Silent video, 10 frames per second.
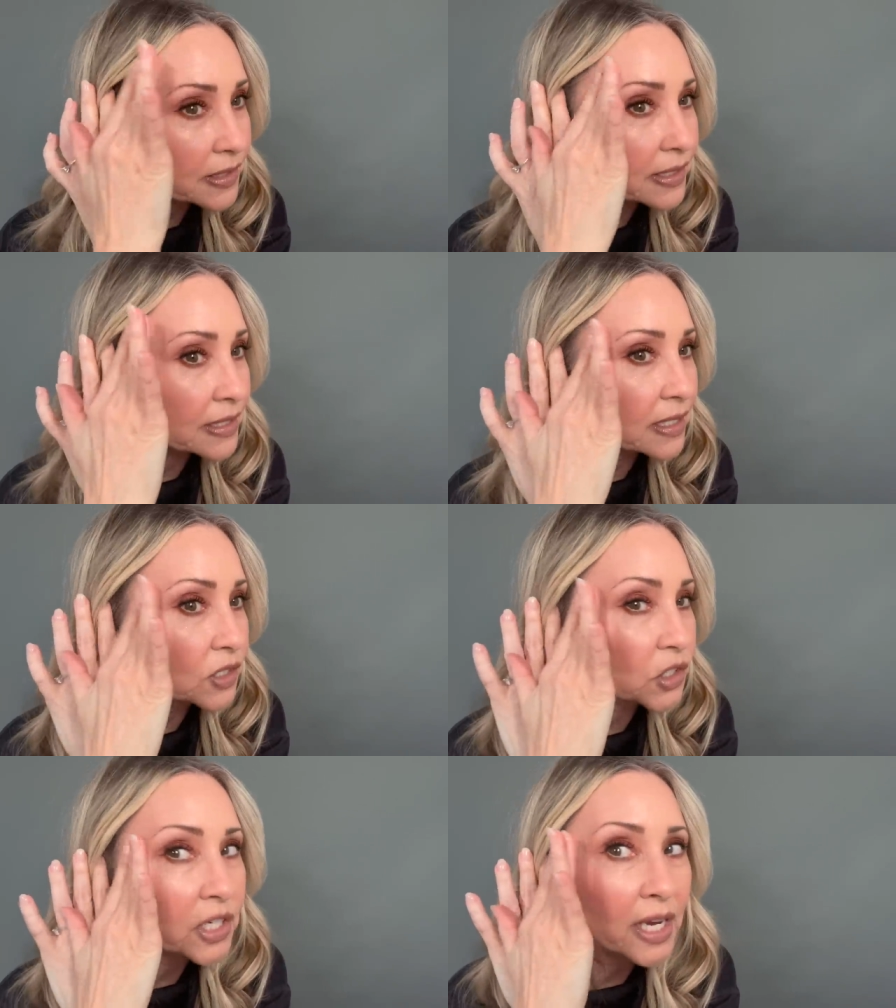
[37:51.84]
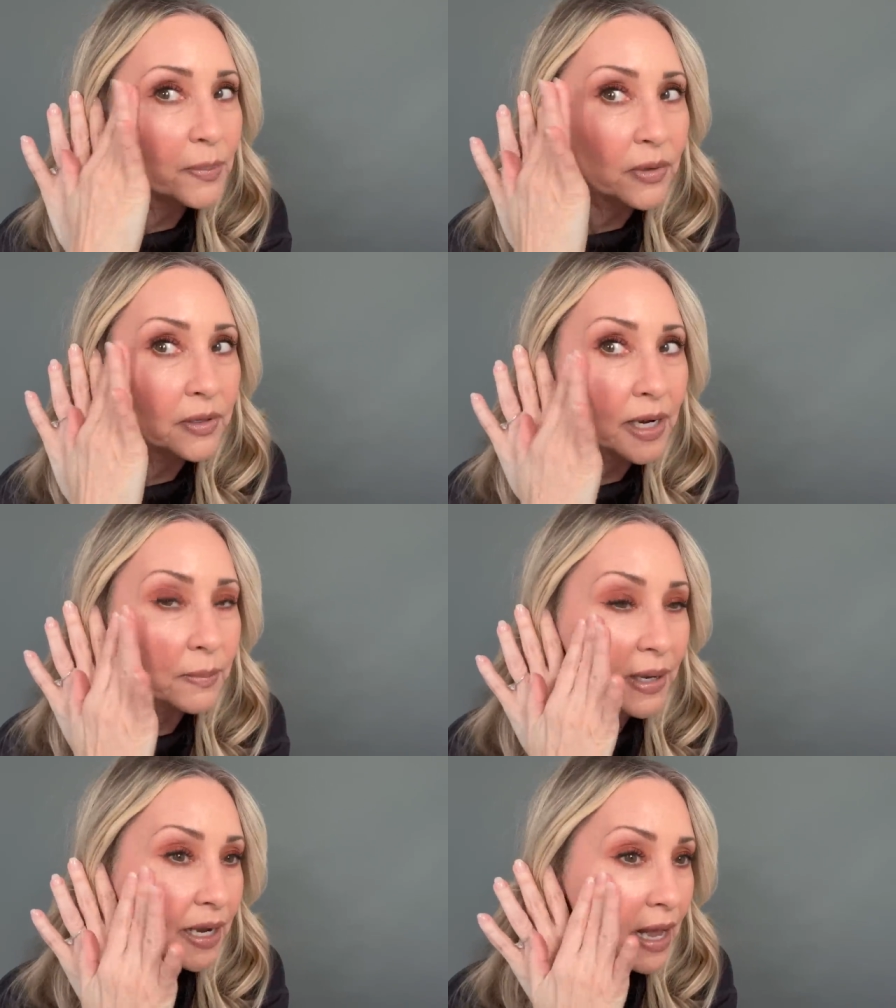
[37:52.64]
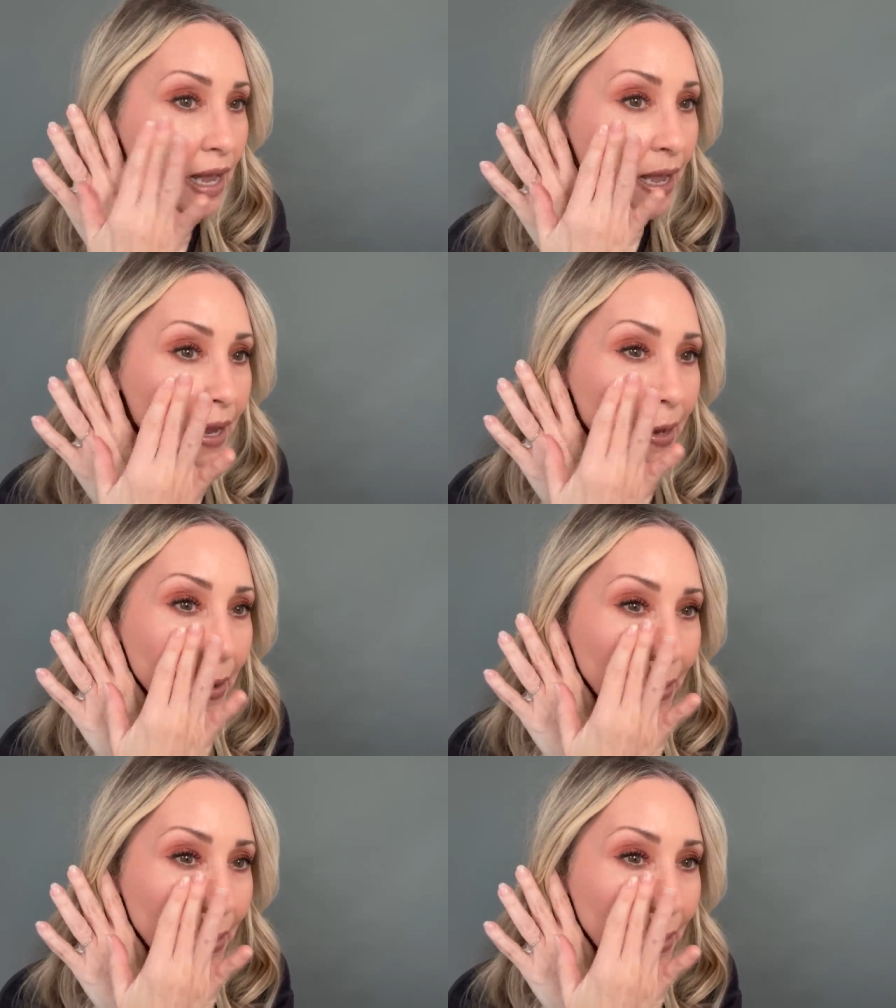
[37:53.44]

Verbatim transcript: C shape around my eye.